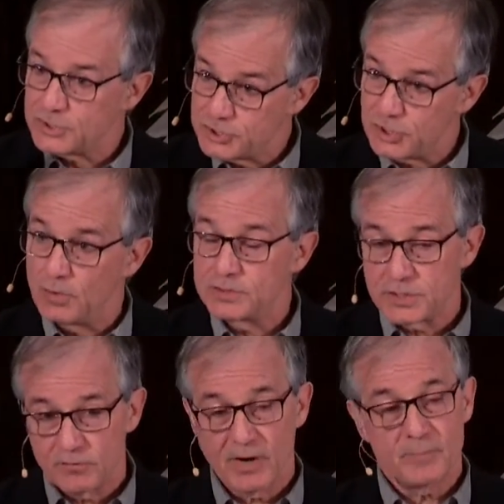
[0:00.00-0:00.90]

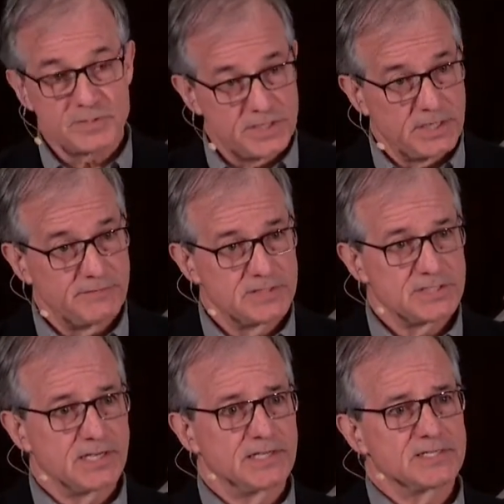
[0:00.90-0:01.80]
chosen representative and
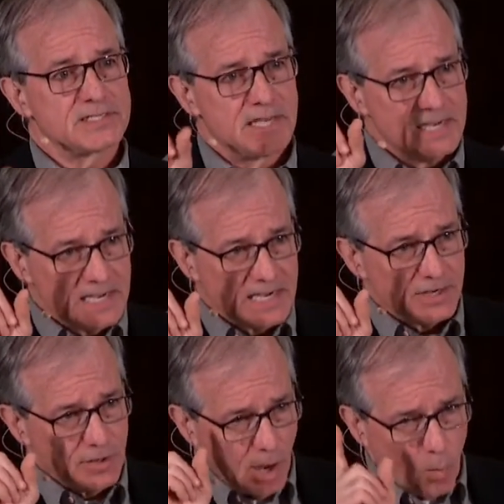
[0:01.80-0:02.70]
says,
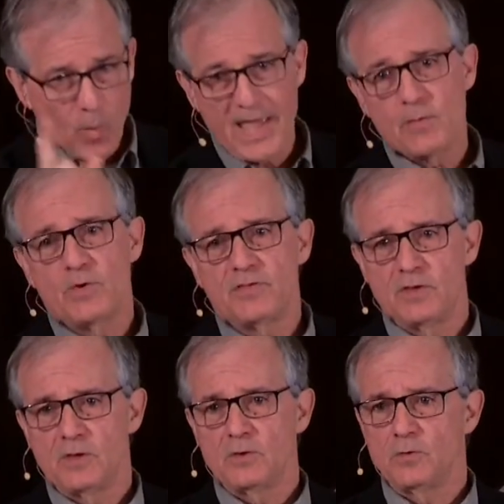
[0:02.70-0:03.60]
"Away
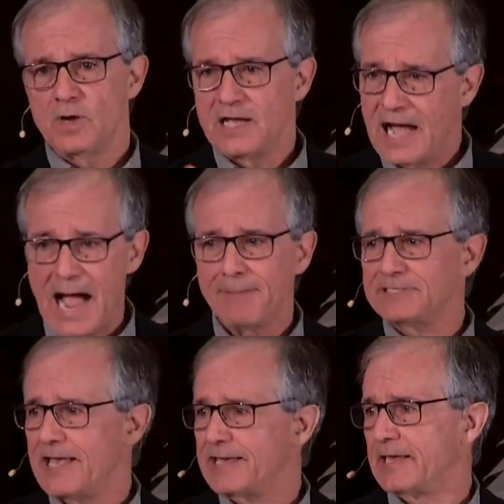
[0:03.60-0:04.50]
with you,
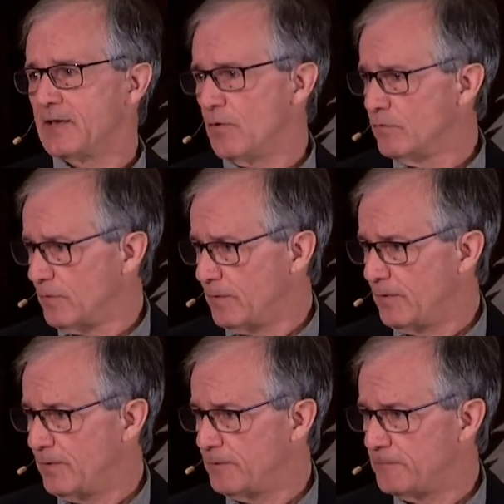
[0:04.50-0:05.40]
I'm taking over."
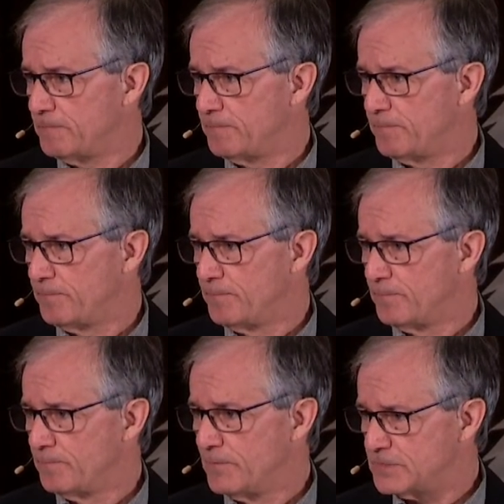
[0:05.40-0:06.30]

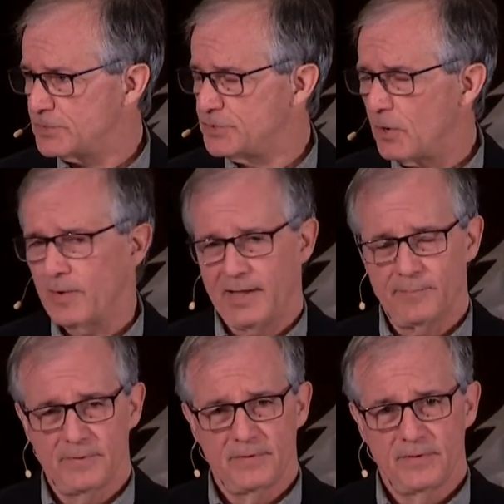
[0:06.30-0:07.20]
This is Joab.